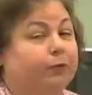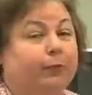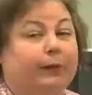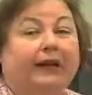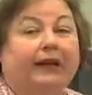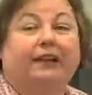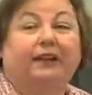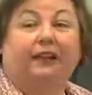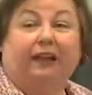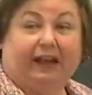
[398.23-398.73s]
We
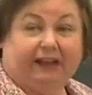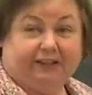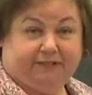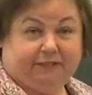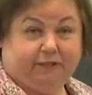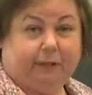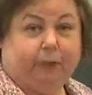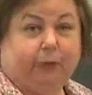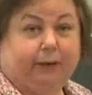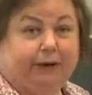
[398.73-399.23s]
get lots
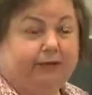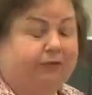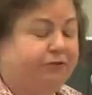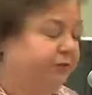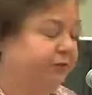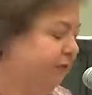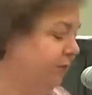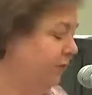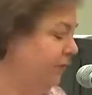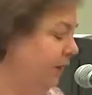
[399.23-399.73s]
of
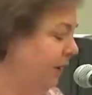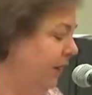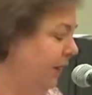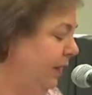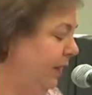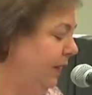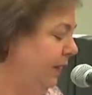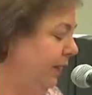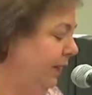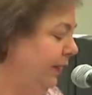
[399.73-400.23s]
questions
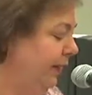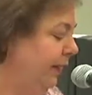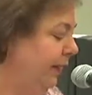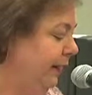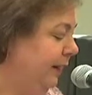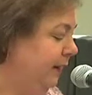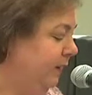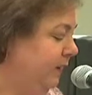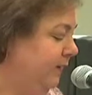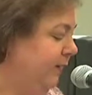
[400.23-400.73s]

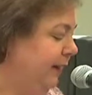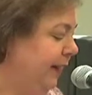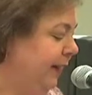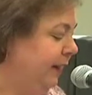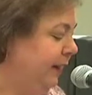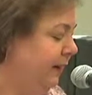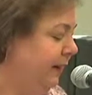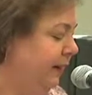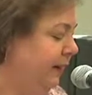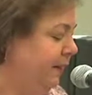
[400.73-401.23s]
relating to
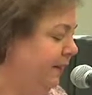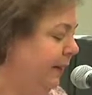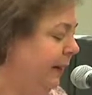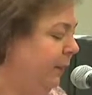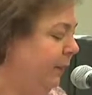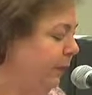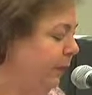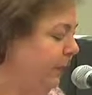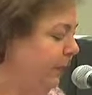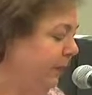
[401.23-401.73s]
that, and I
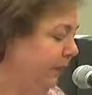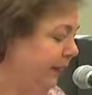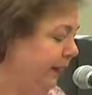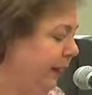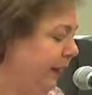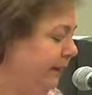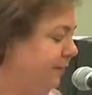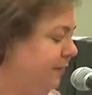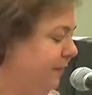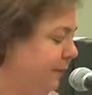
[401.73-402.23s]
bet we will
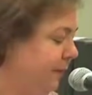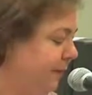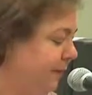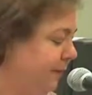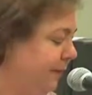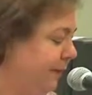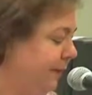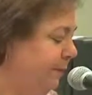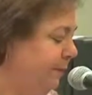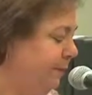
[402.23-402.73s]
get some of
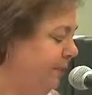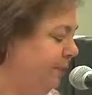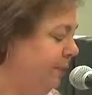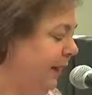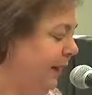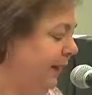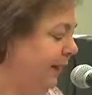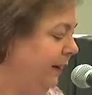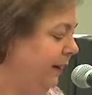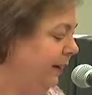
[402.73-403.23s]
them
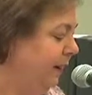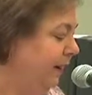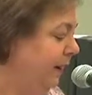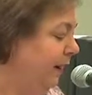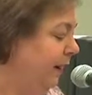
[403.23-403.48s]
tonight